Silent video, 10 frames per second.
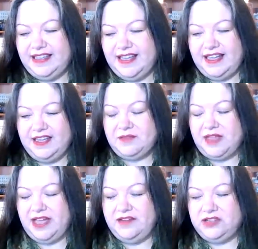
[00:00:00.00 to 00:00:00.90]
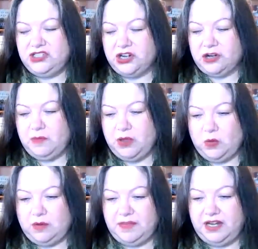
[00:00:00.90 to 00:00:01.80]
kind of a dark
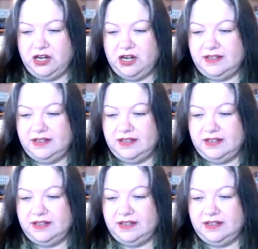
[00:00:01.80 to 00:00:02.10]
poem here.